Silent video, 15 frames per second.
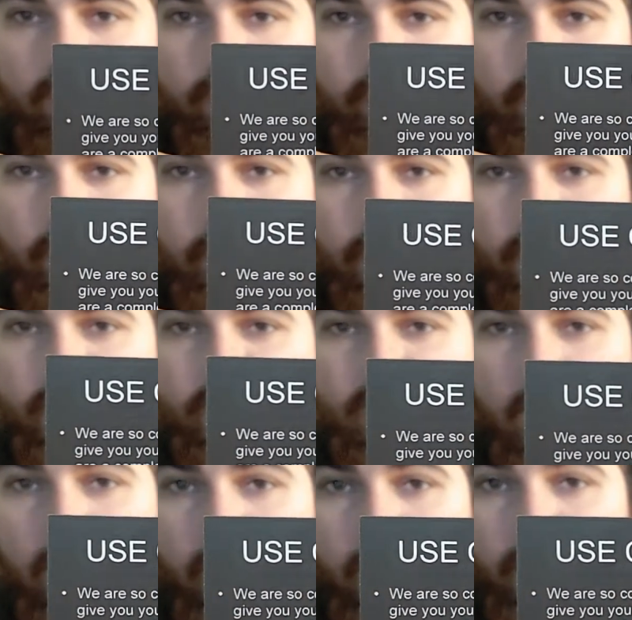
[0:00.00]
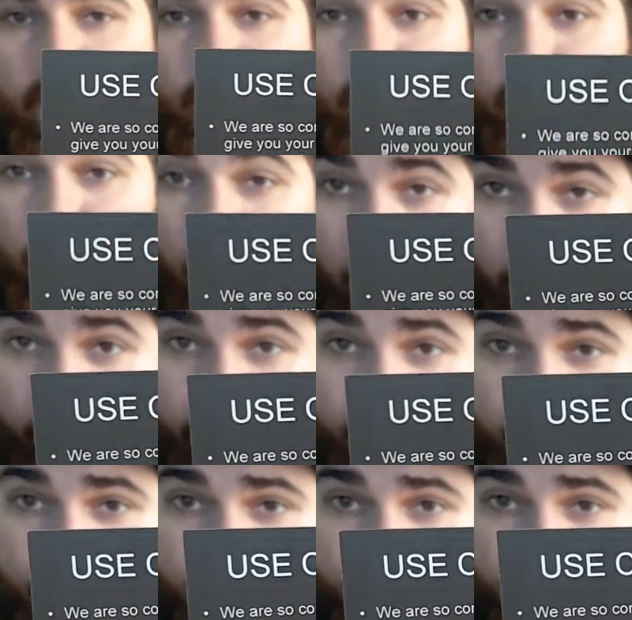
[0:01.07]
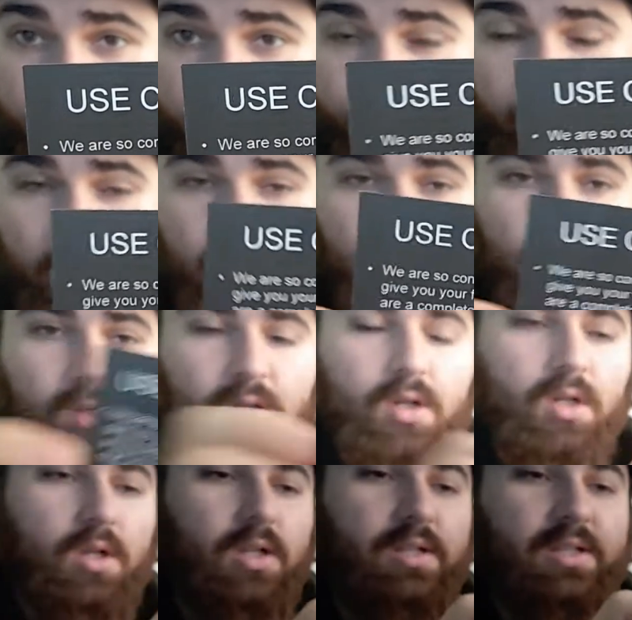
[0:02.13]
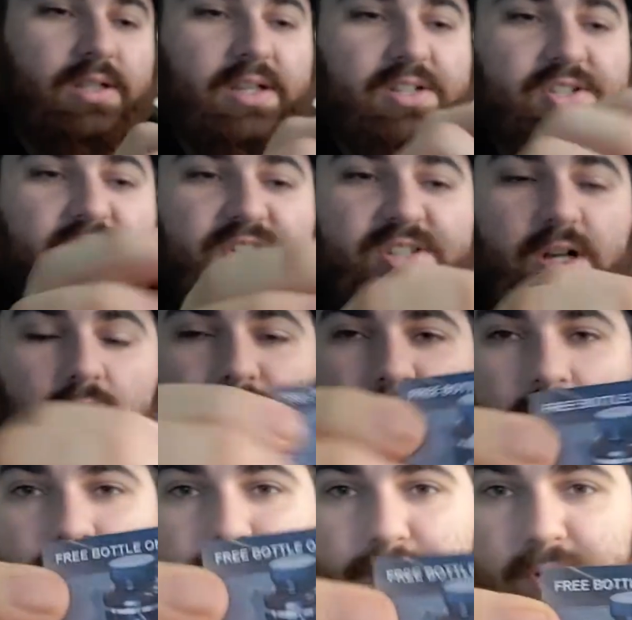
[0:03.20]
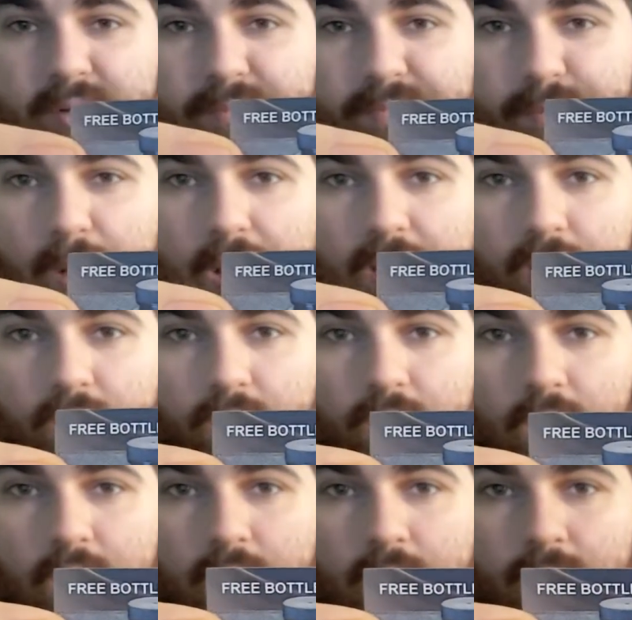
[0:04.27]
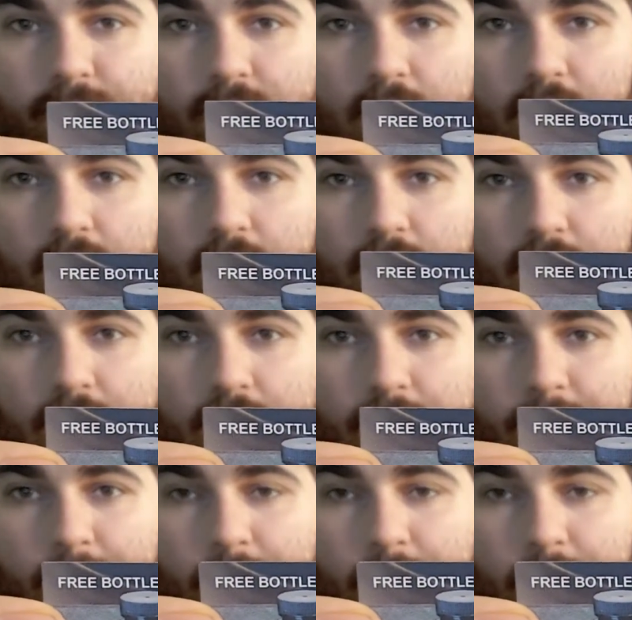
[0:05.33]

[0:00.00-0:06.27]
Use code GROWTH to get yourself a free bottle of uh,